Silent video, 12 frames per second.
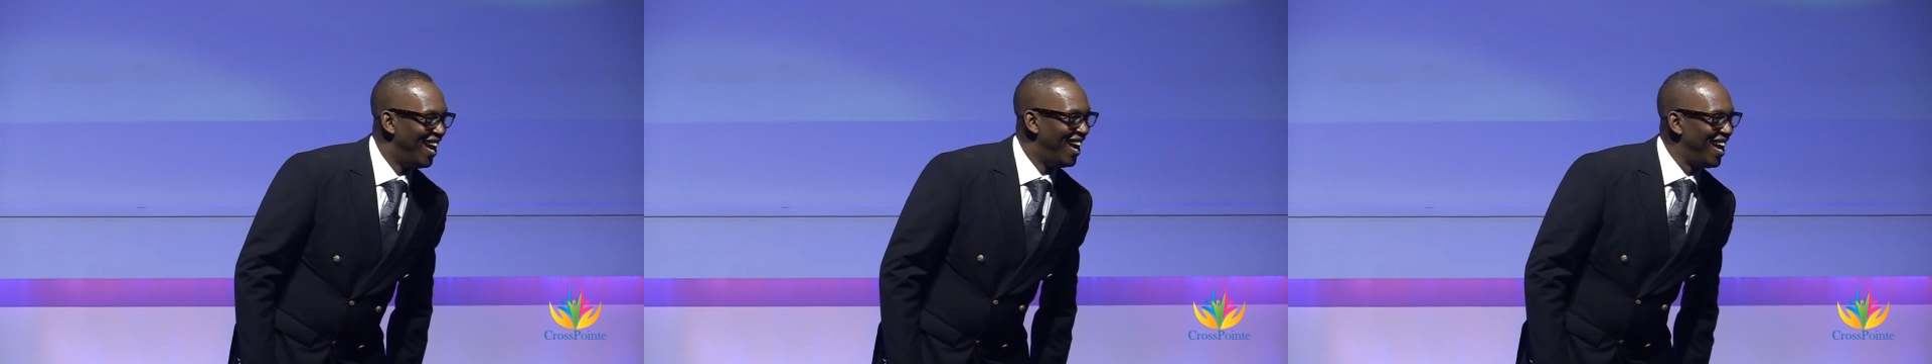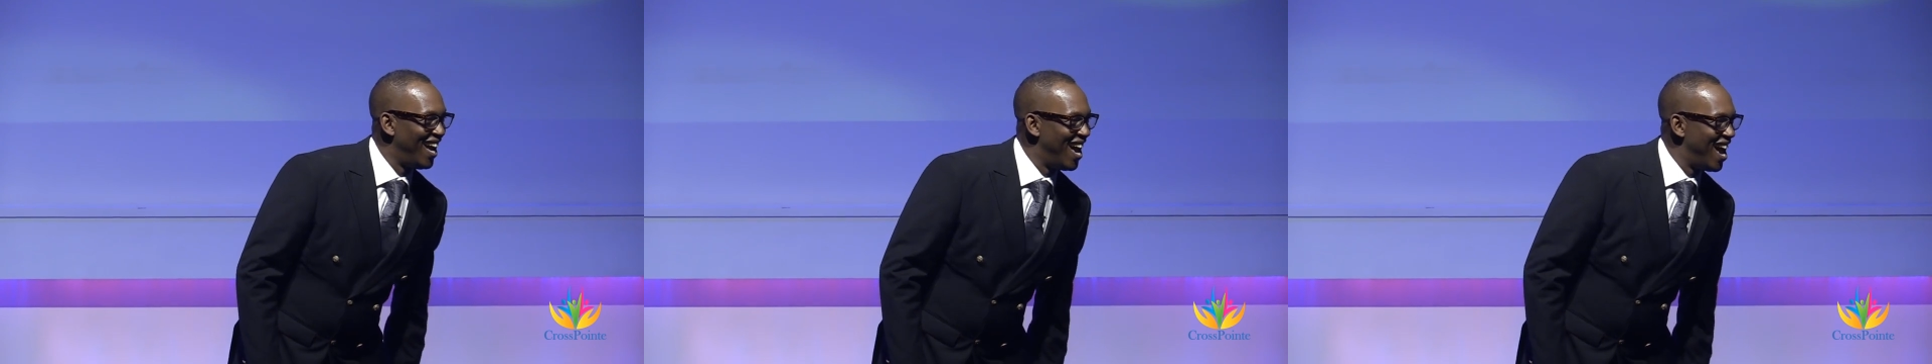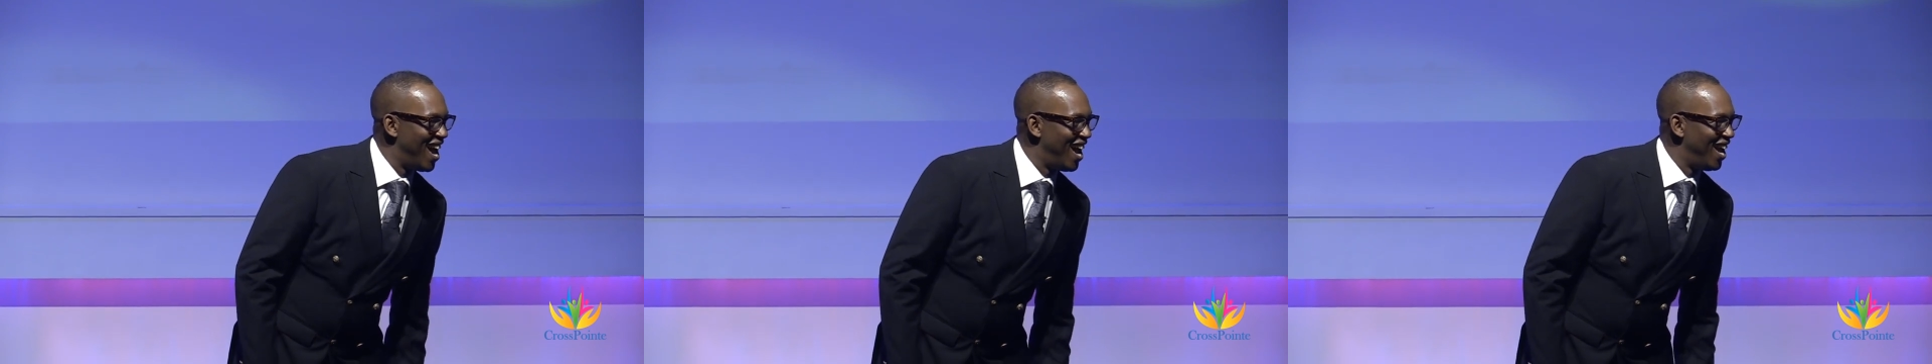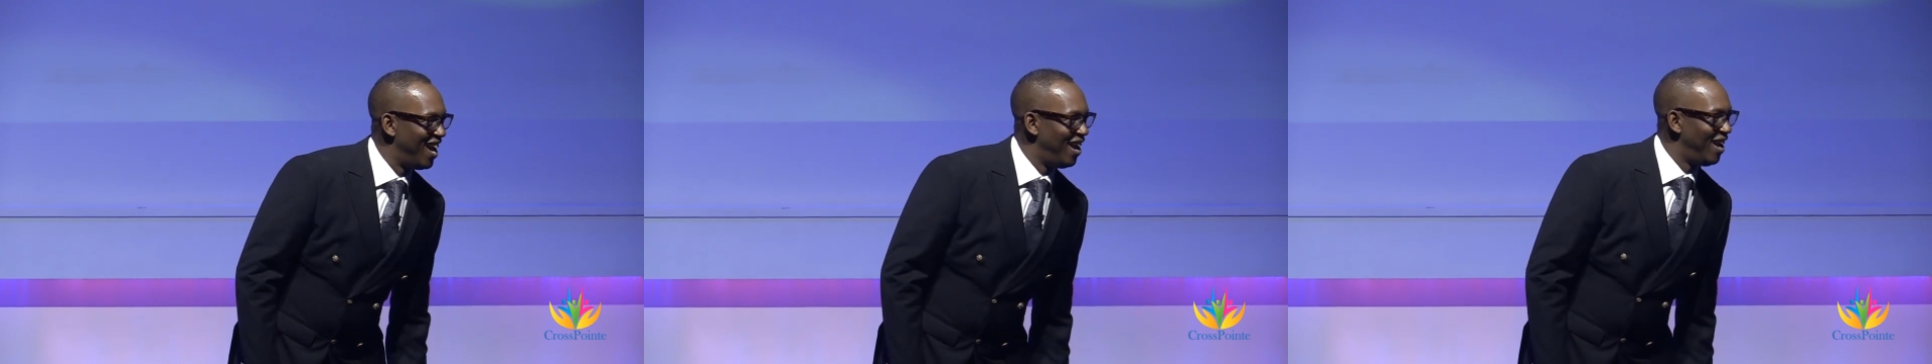hey,
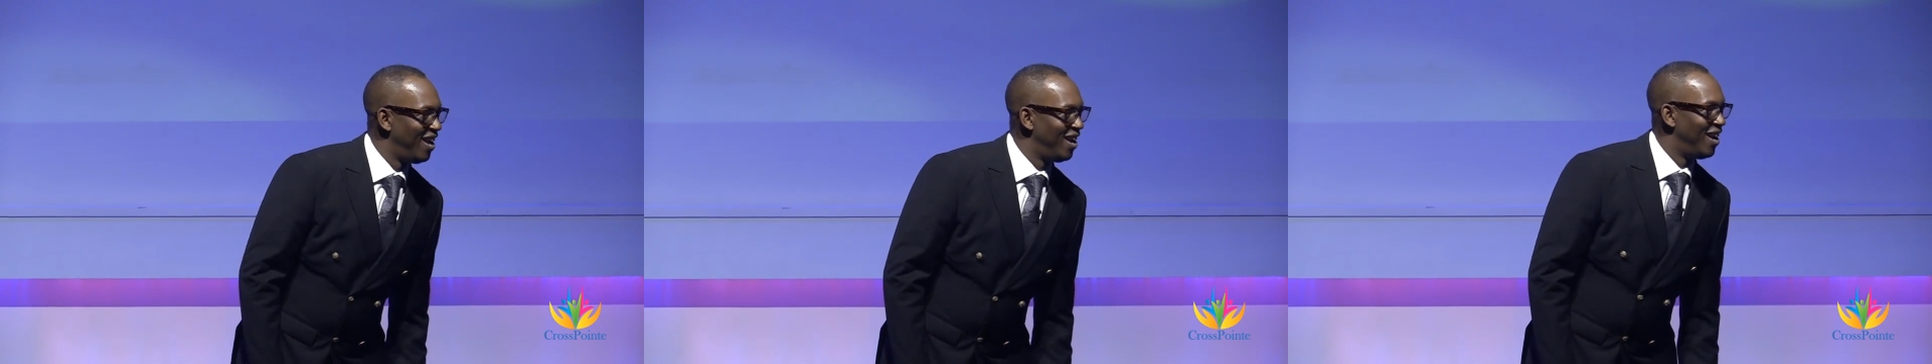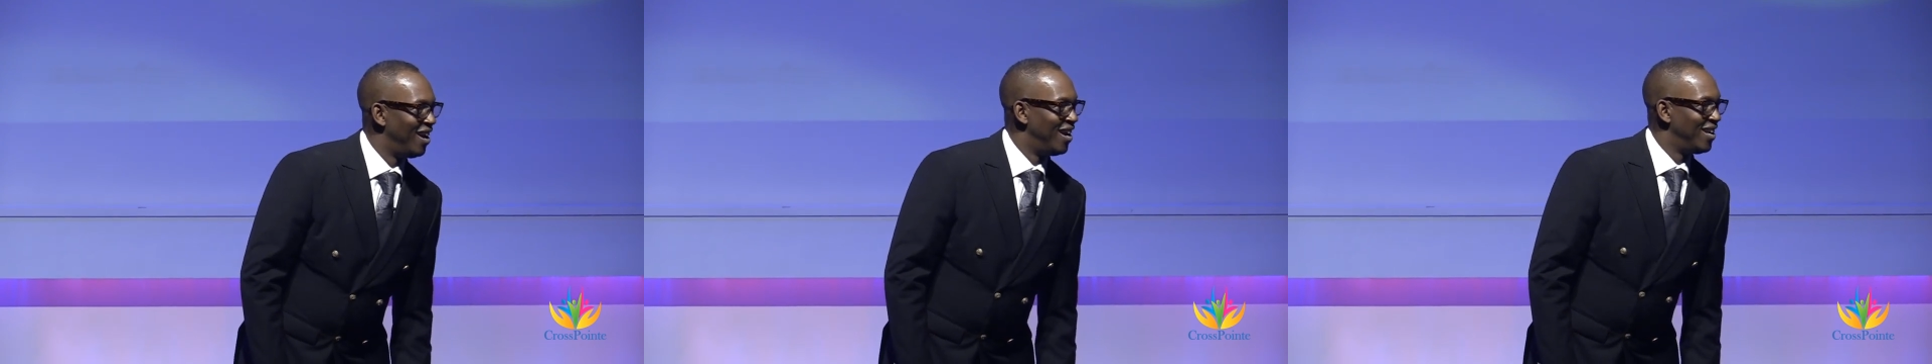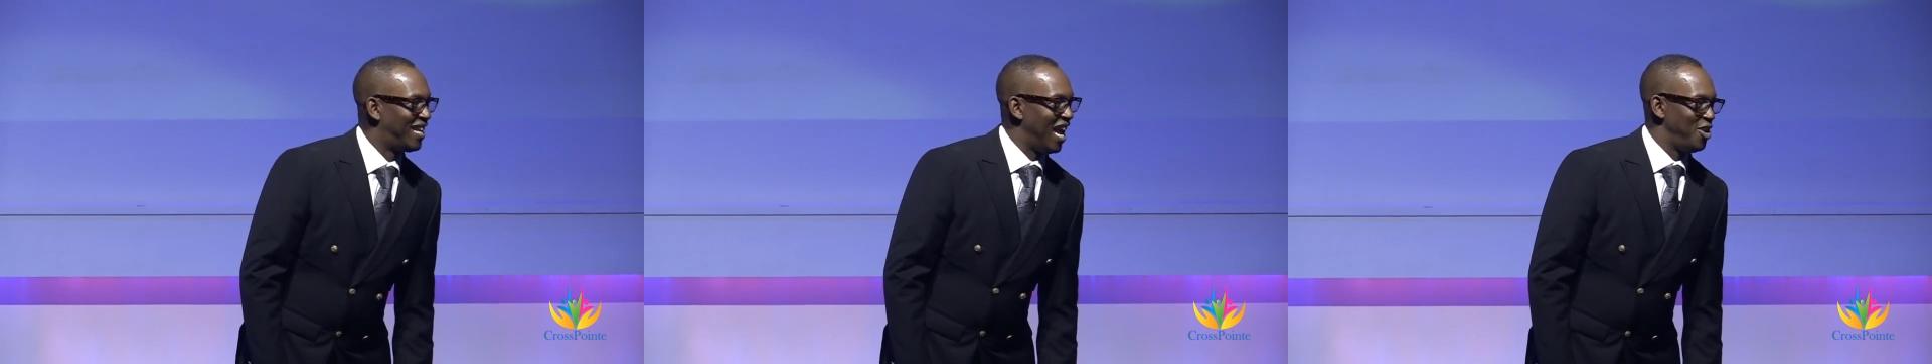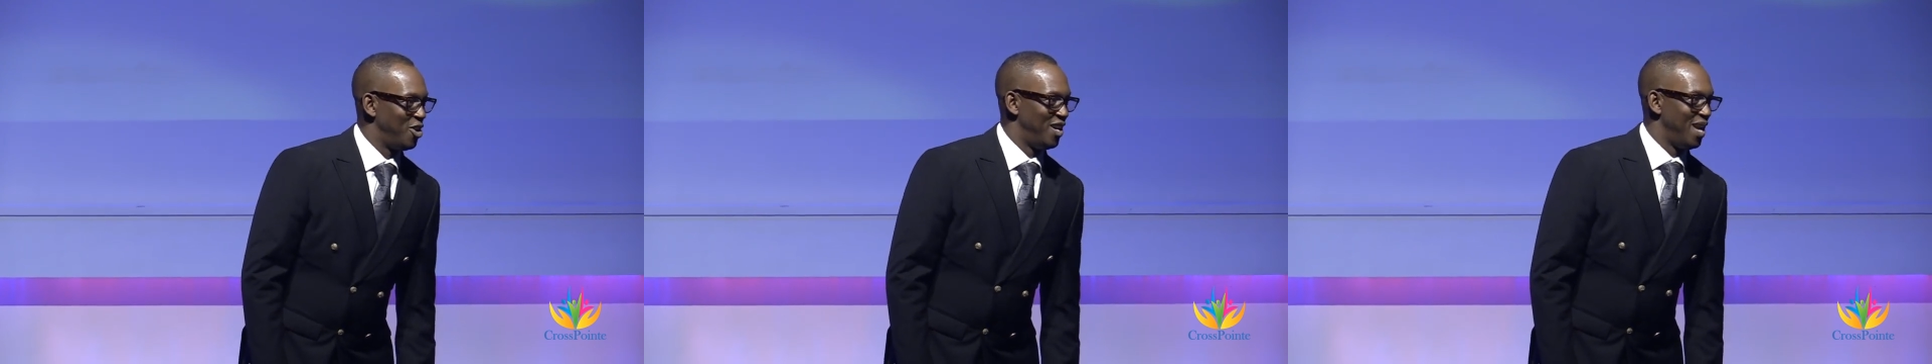hey, tell
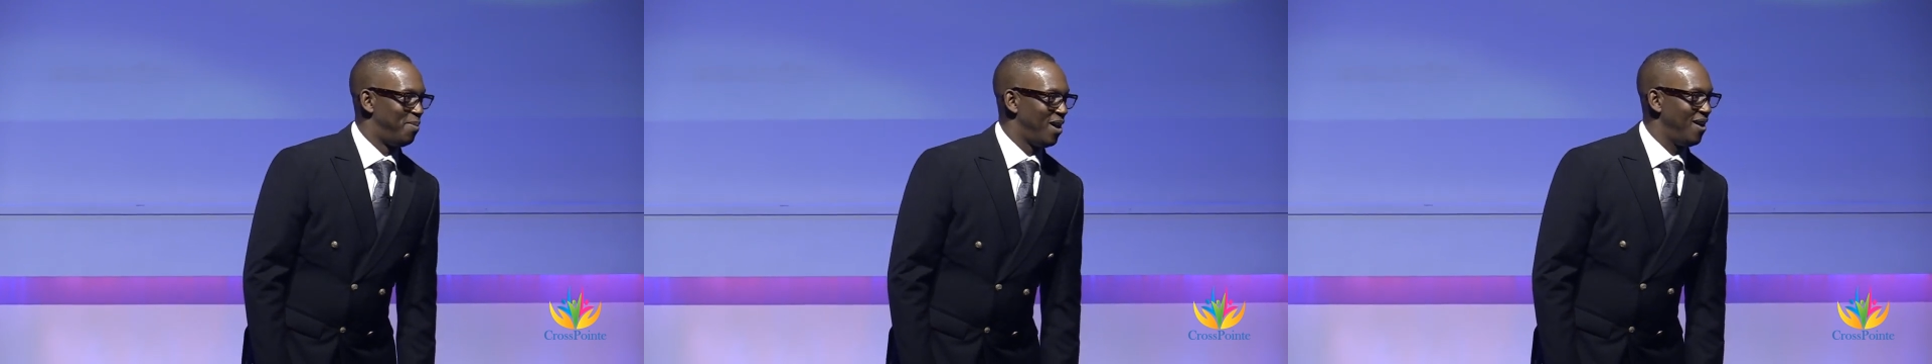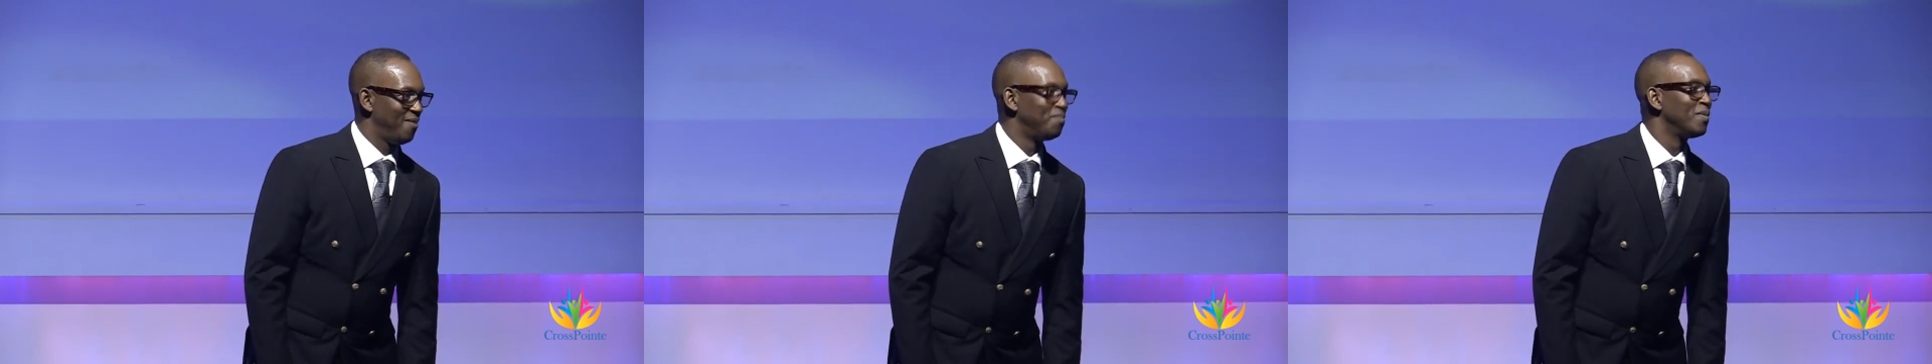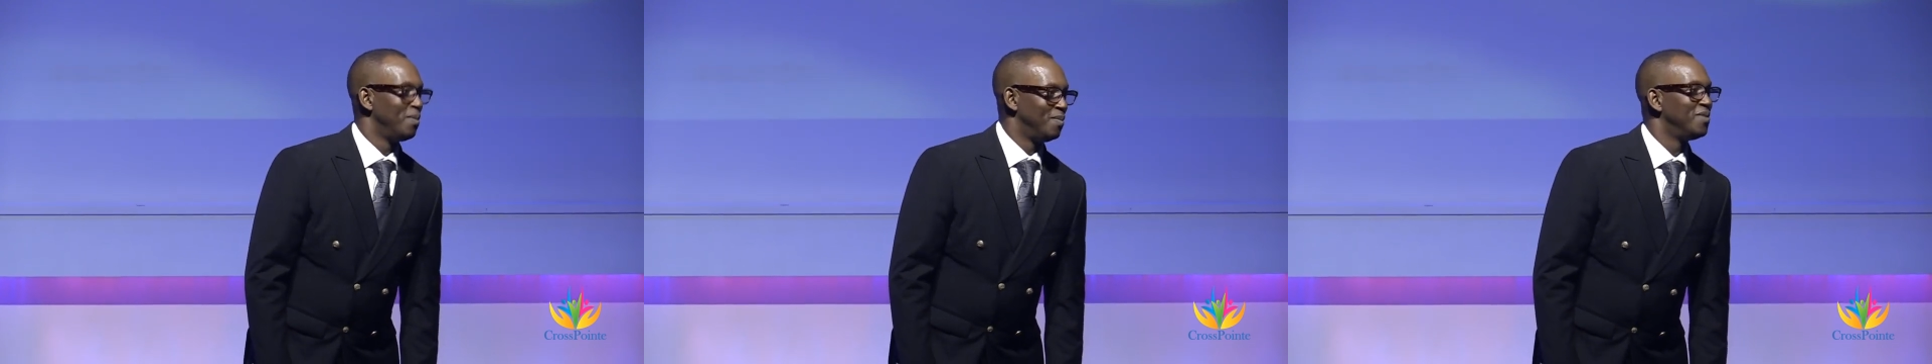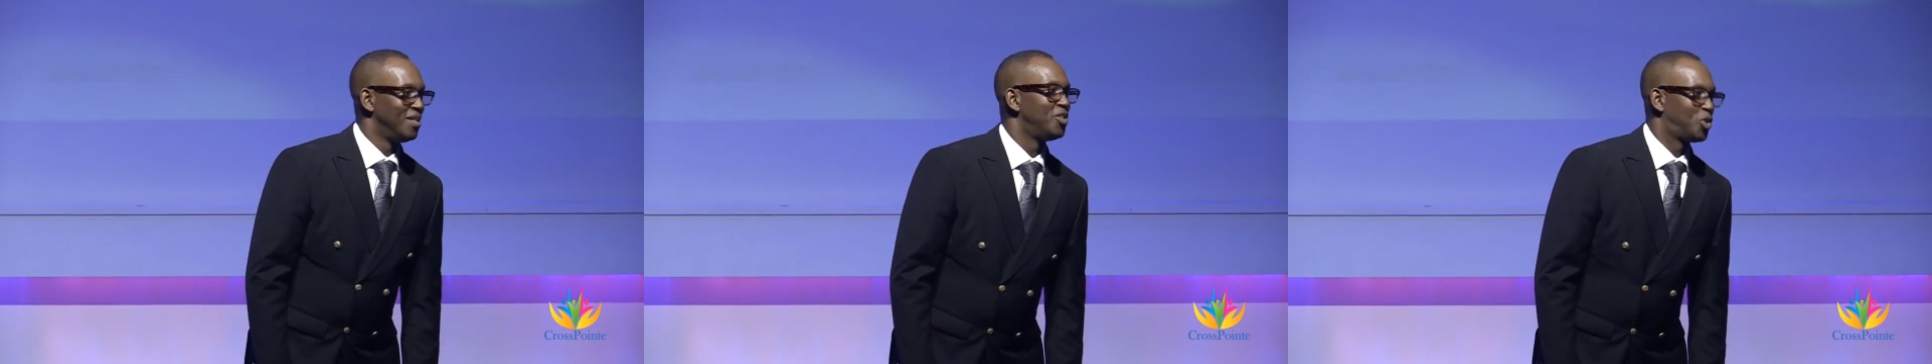your neighbor,
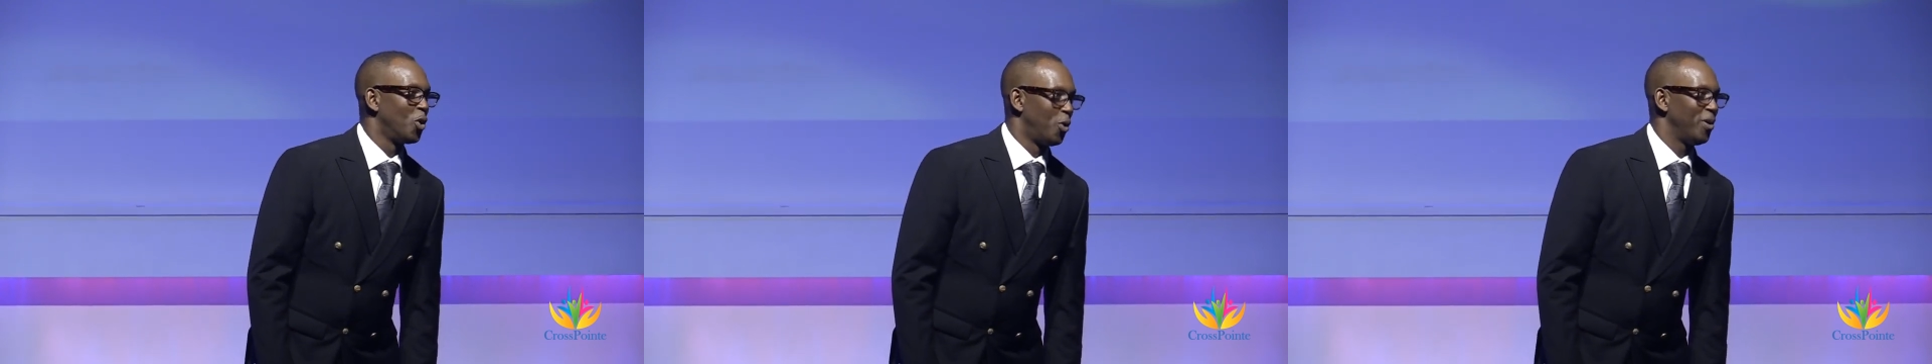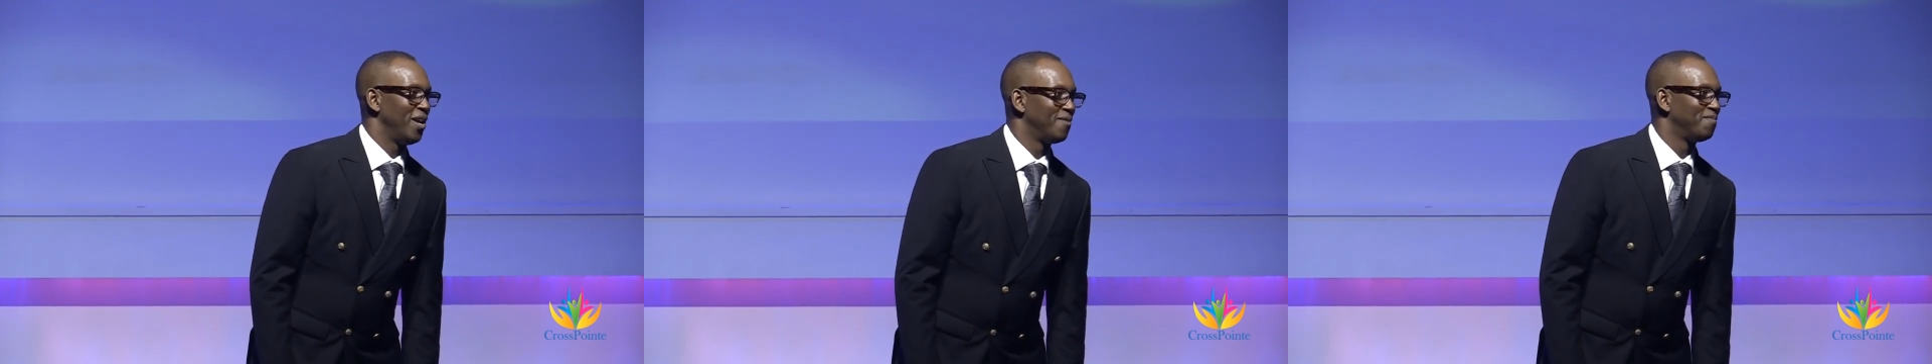sorry.